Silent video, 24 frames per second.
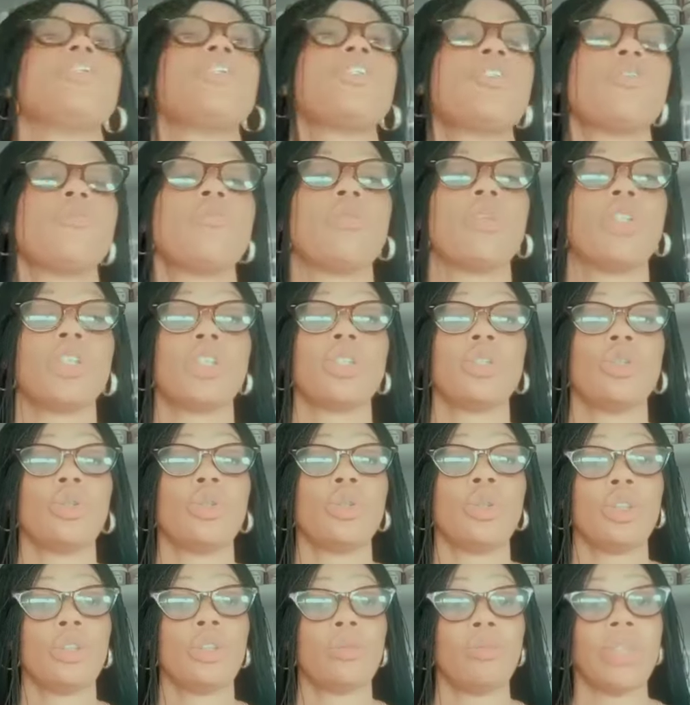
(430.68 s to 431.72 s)
You must
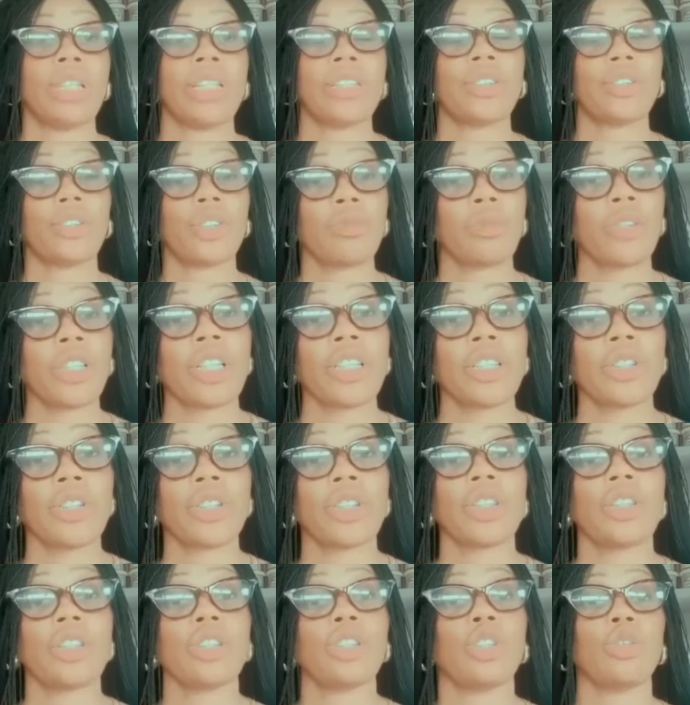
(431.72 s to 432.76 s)
know your base cream you are
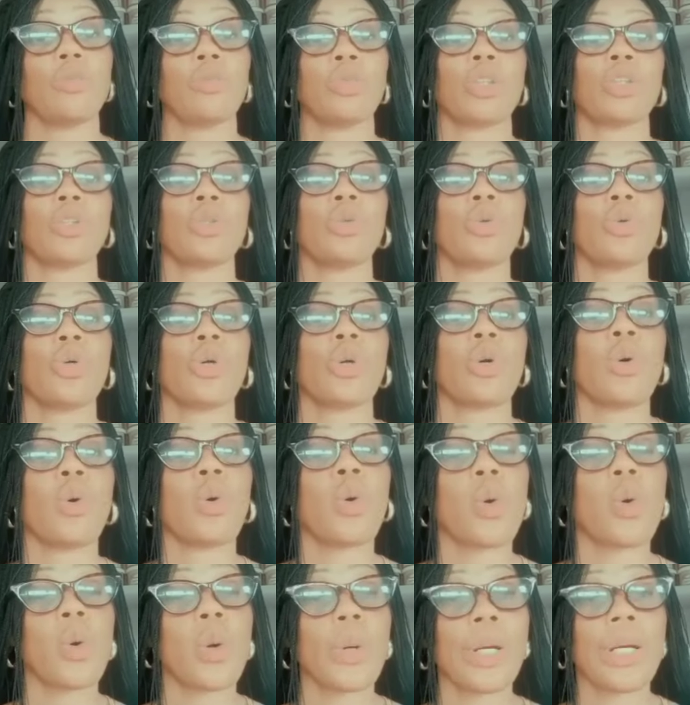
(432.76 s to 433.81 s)
using. You must know your
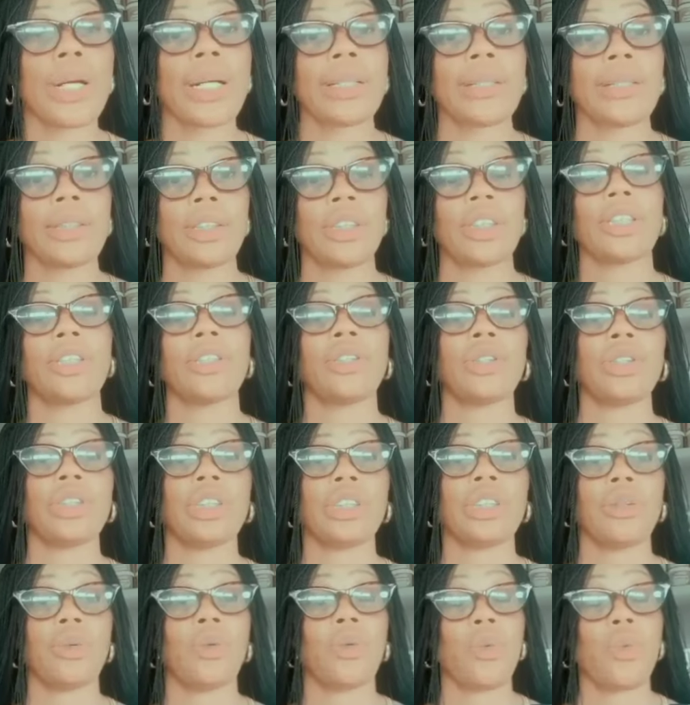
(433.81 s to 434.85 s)
oils you are
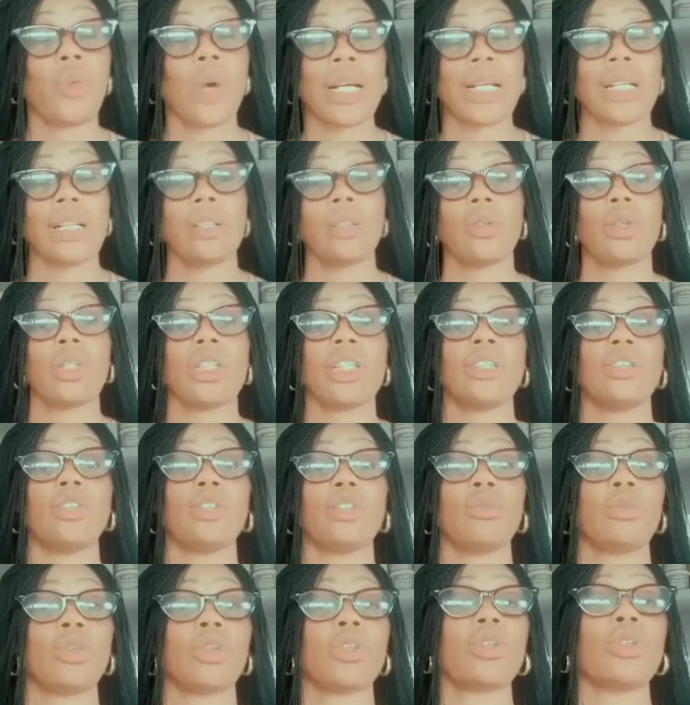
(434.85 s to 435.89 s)
using, whitening oil.
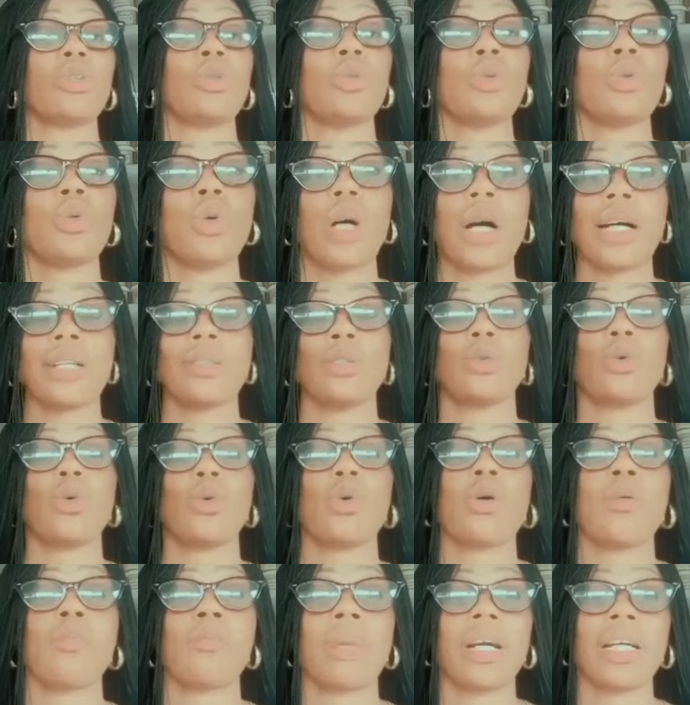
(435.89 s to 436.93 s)
You must know how to
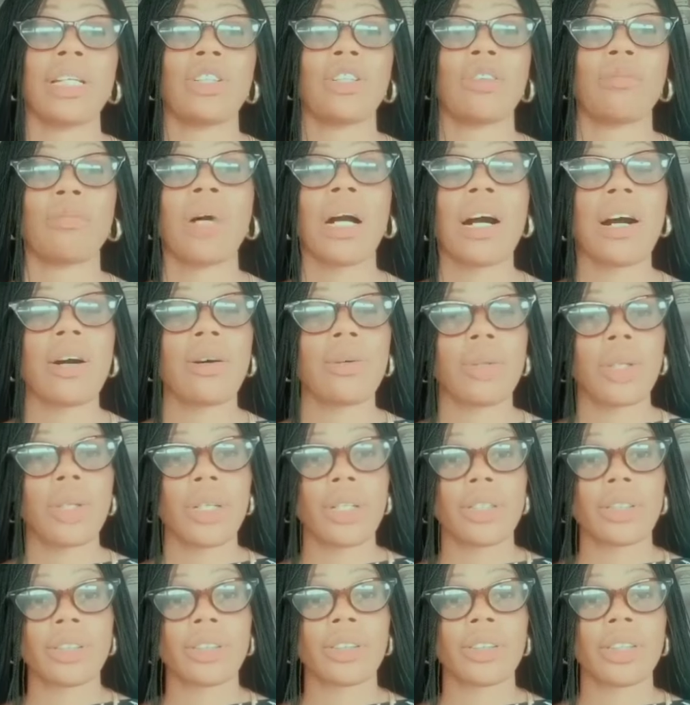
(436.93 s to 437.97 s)
combine your
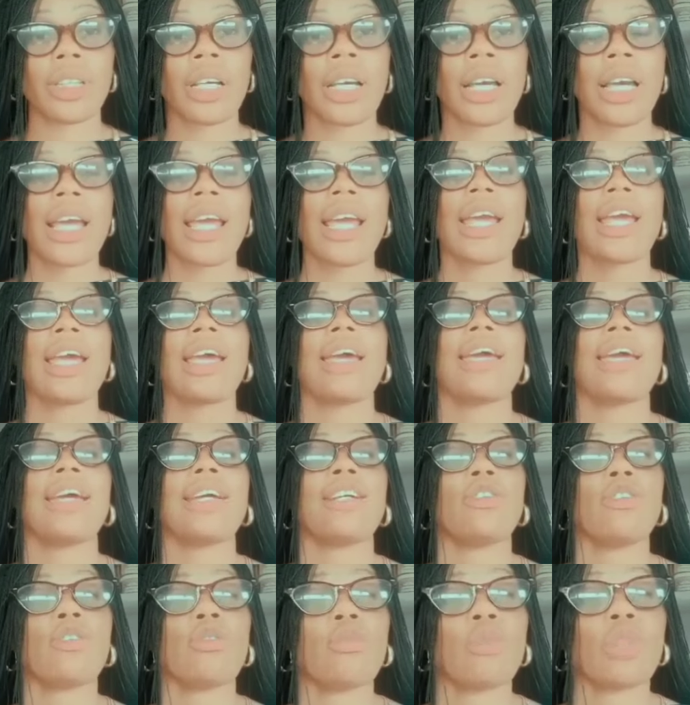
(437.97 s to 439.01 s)
powders. And
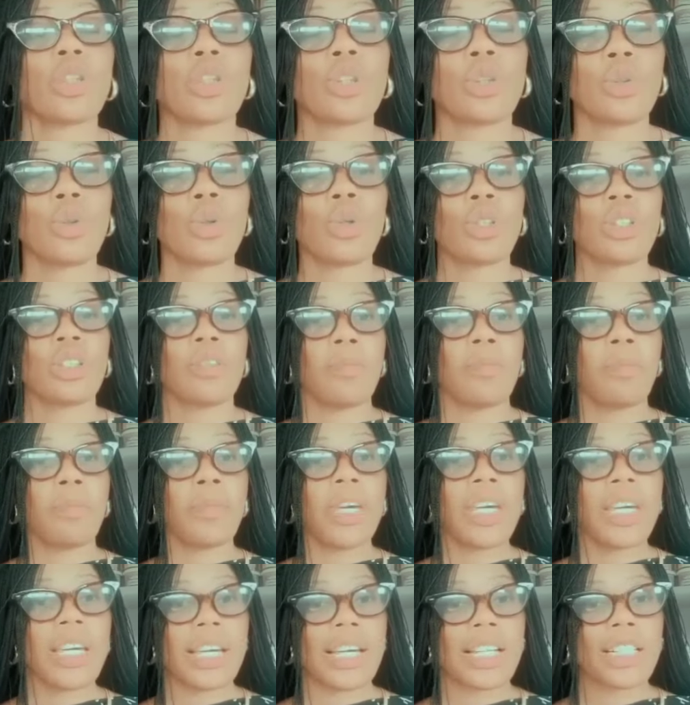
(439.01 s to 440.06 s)
you must know the
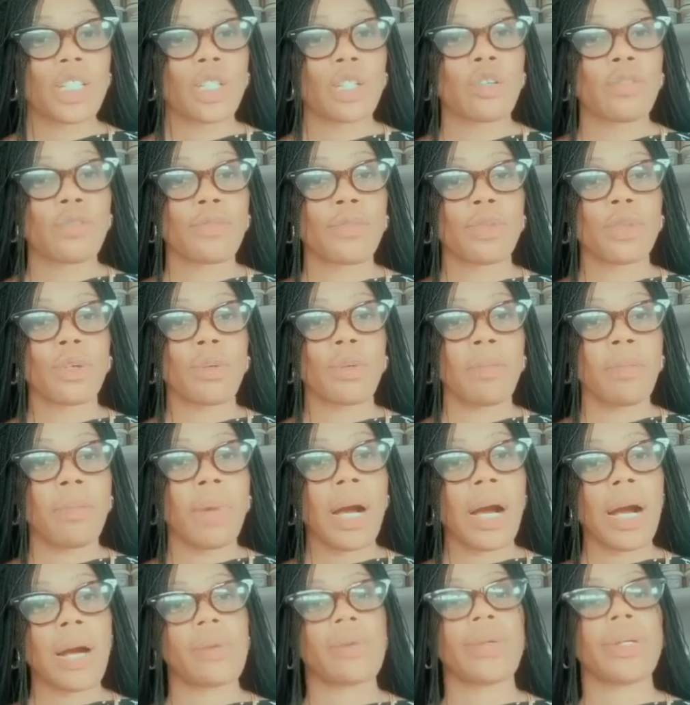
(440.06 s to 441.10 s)
pH of your
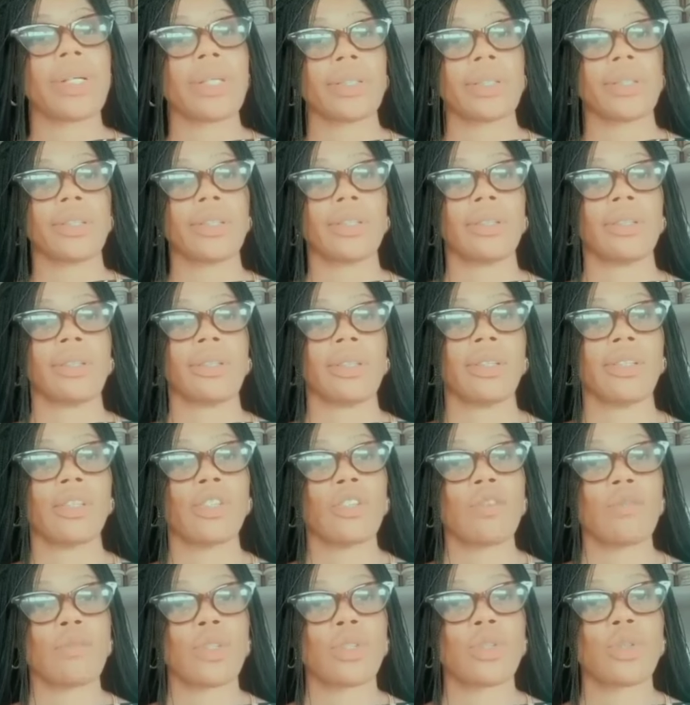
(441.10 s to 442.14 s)
powders.
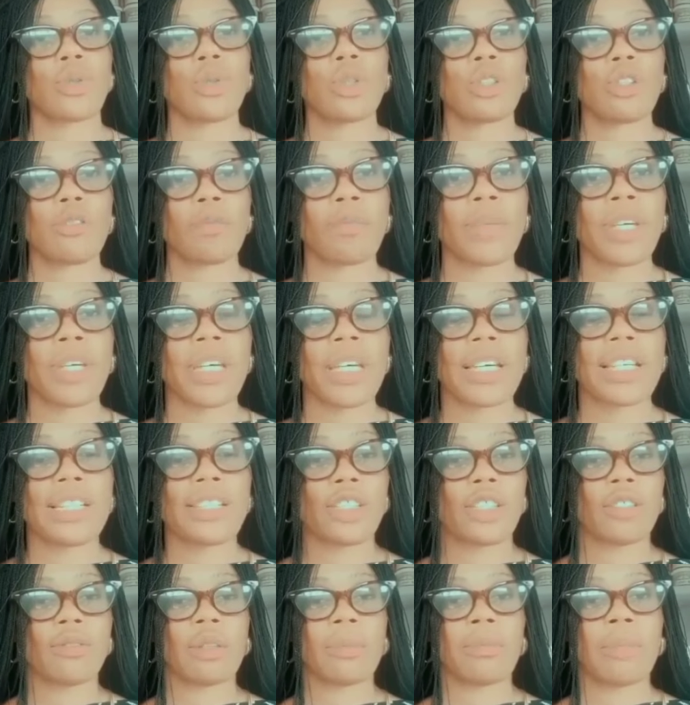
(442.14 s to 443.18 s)
You must know the
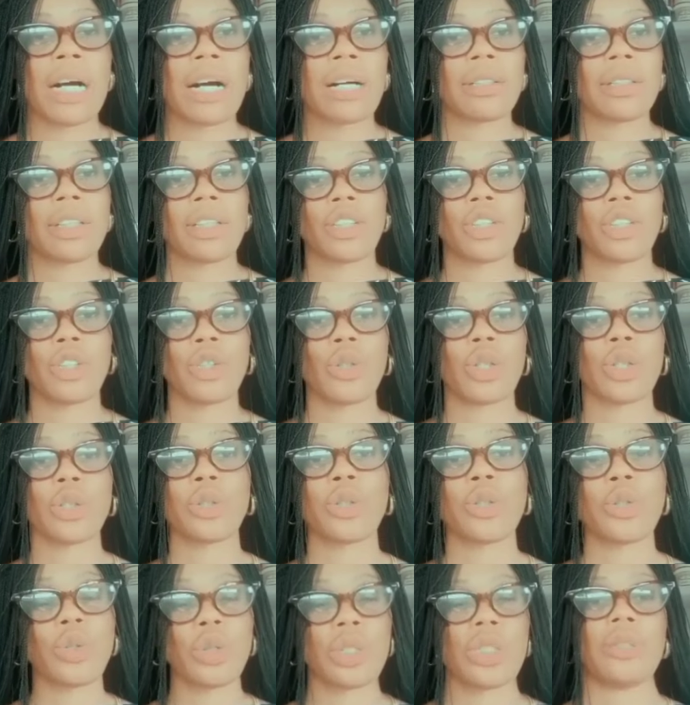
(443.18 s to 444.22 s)
pH of the powder you are
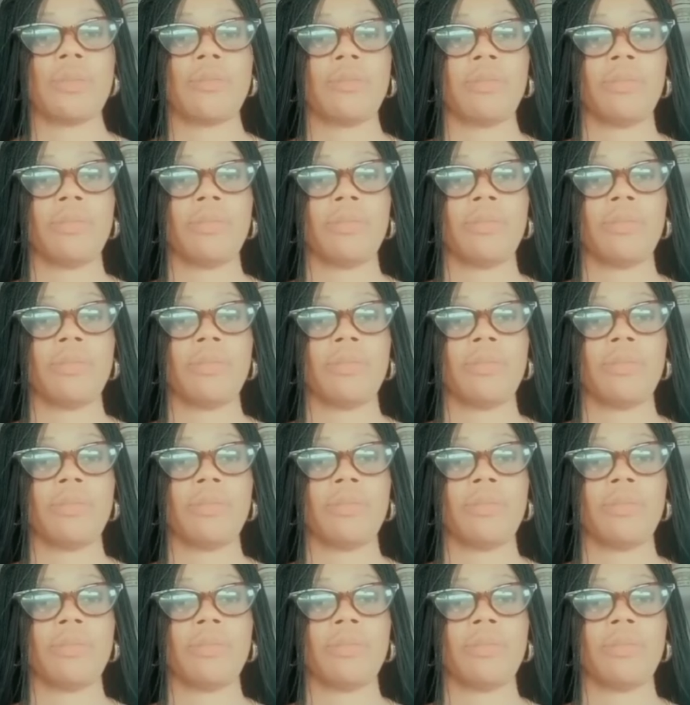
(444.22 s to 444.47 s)
using.